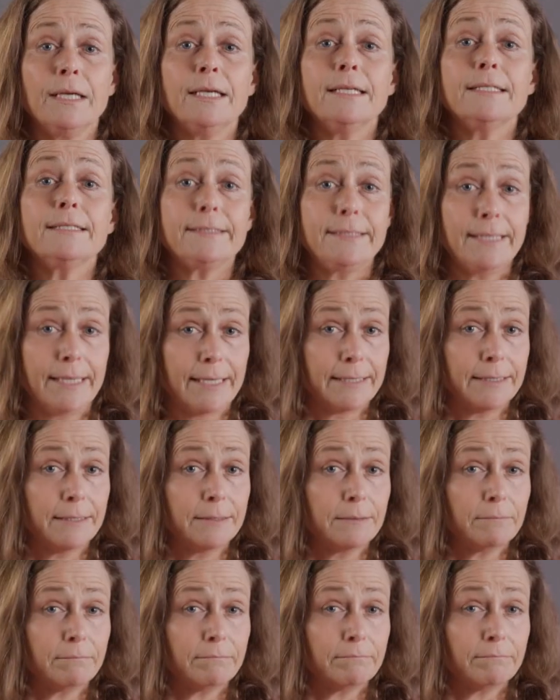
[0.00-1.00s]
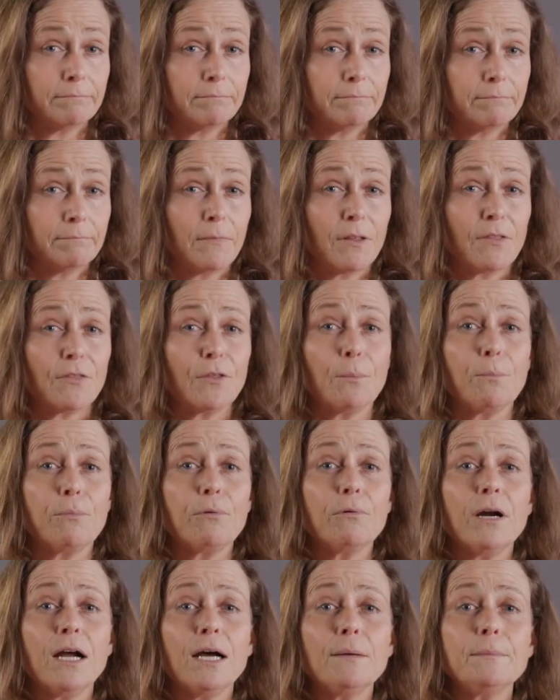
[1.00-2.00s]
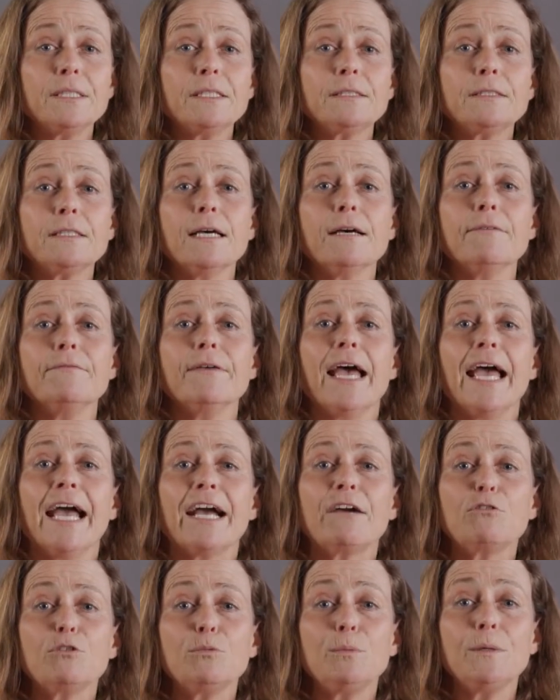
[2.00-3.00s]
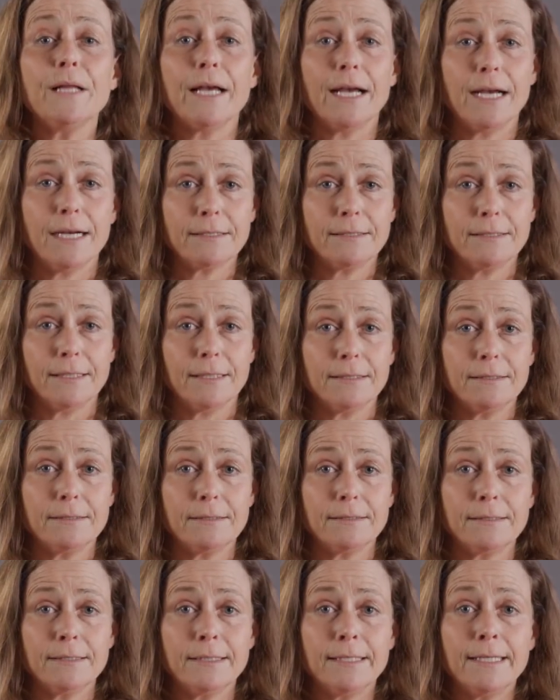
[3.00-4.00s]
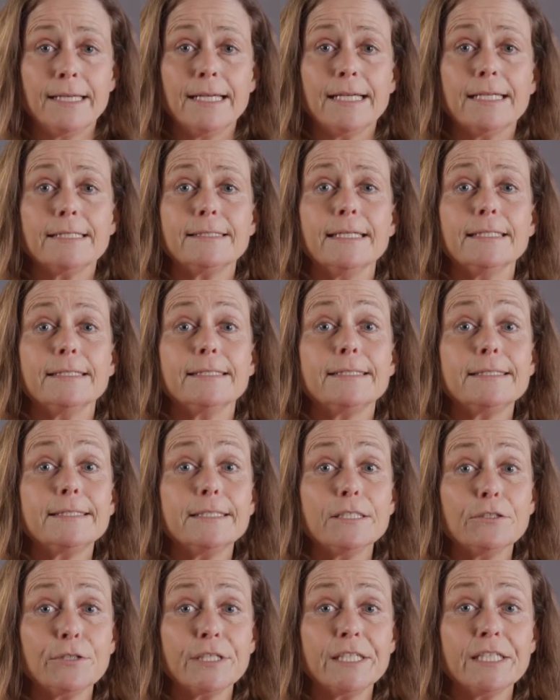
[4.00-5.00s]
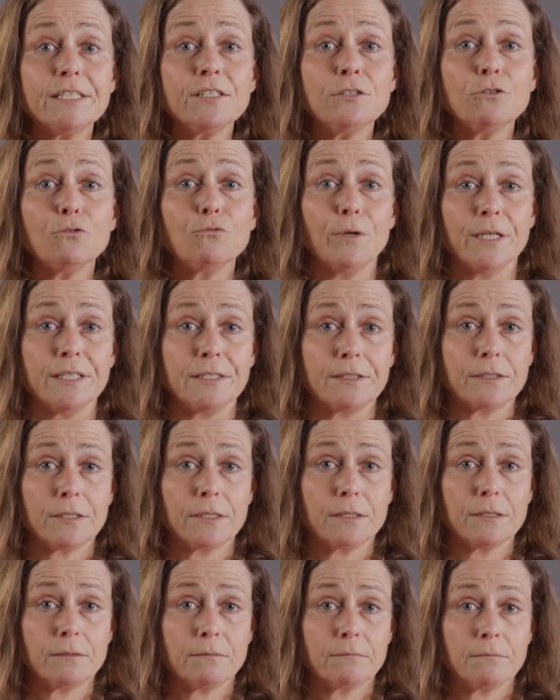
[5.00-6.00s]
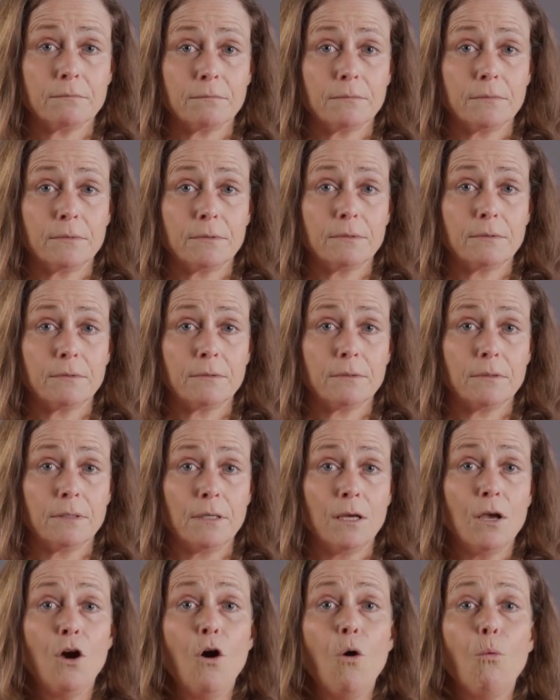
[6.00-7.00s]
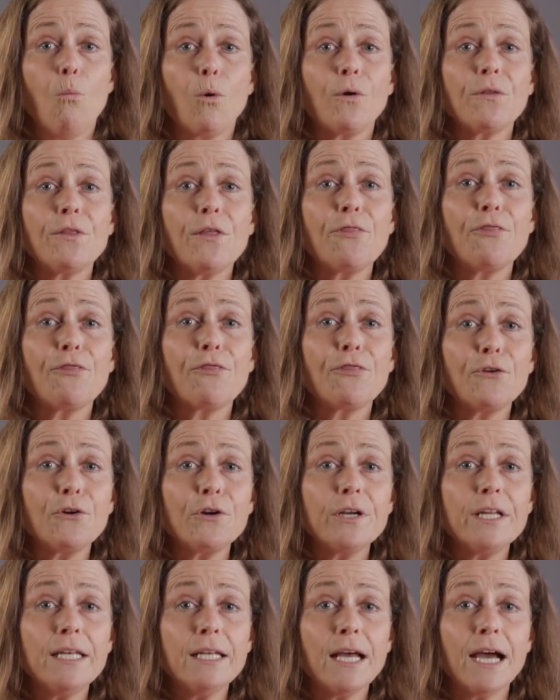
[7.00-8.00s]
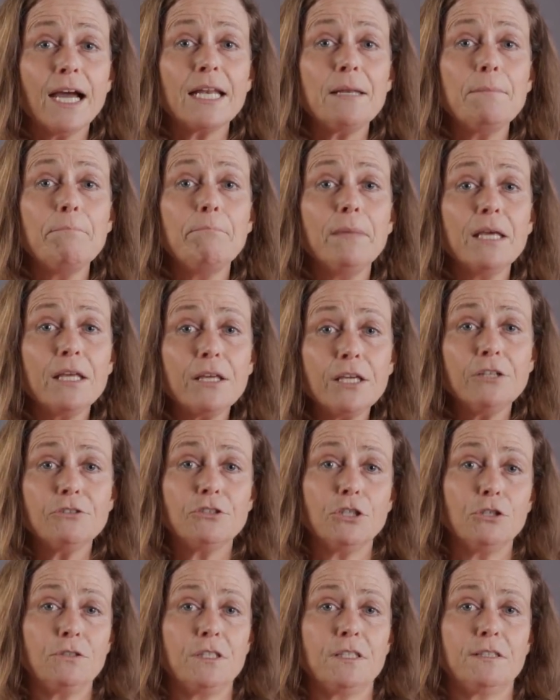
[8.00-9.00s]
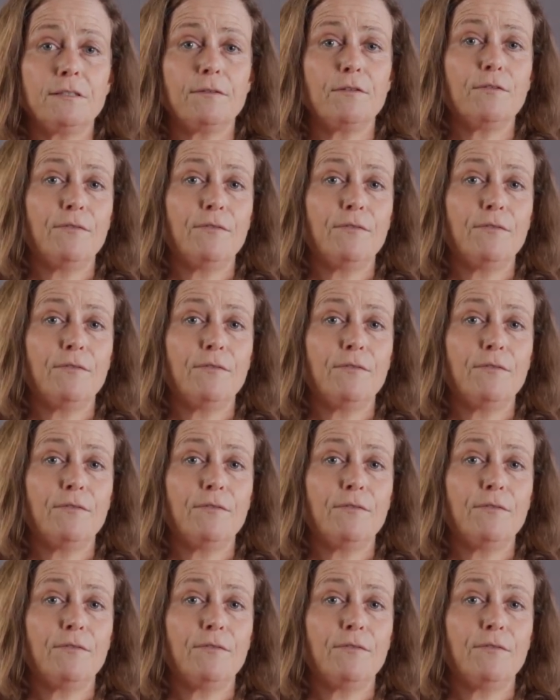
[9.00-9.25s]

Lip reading: said, "The promise of equitable access is at serious risk." More than 39 million doses of the